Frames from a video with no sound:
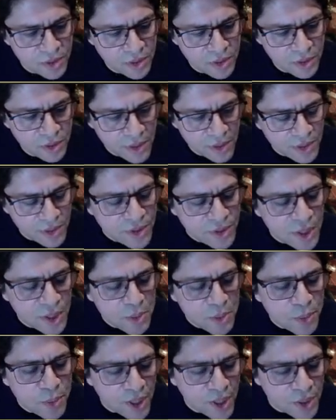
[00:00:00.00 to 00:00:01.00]
and as the
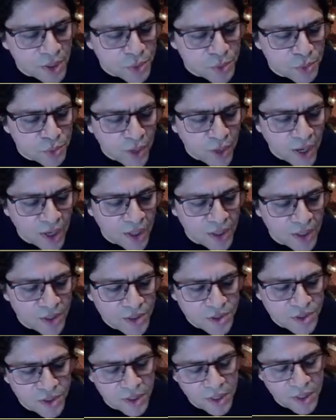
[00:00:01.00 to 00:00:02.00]
empires will
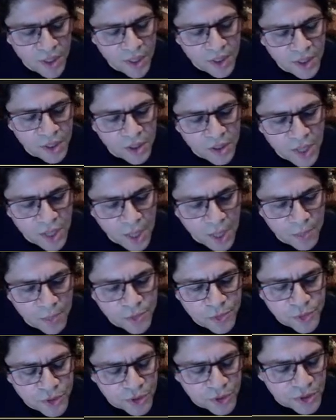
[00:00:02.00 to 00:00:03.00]
rise and collapse
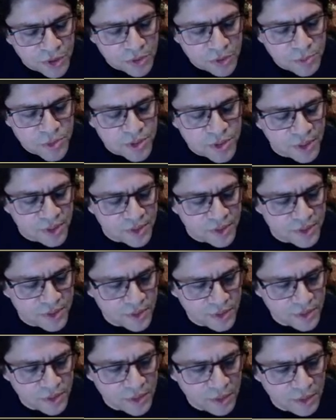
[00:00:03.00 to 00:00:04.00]
for Tecumseh,
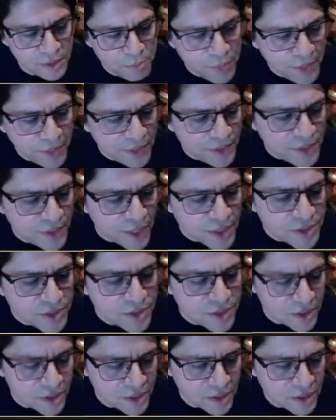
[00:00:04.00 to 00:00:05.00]
made
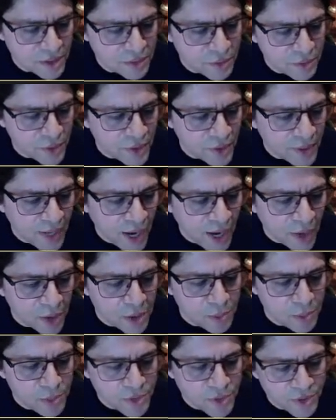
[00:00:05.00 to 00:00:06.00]
dust for the
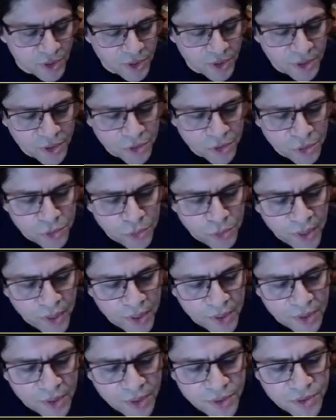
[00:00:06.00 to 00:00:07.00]
Caribs through
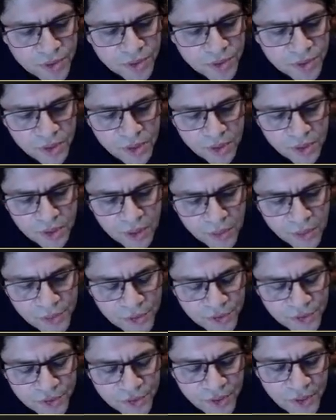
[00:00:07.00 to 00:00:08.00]
raids on the
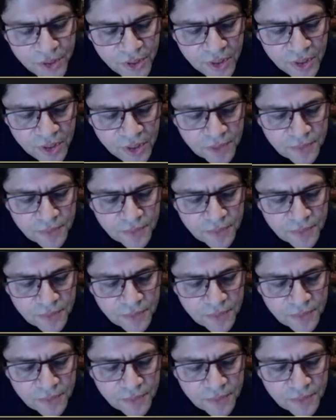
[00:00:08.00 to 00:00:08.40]
sea.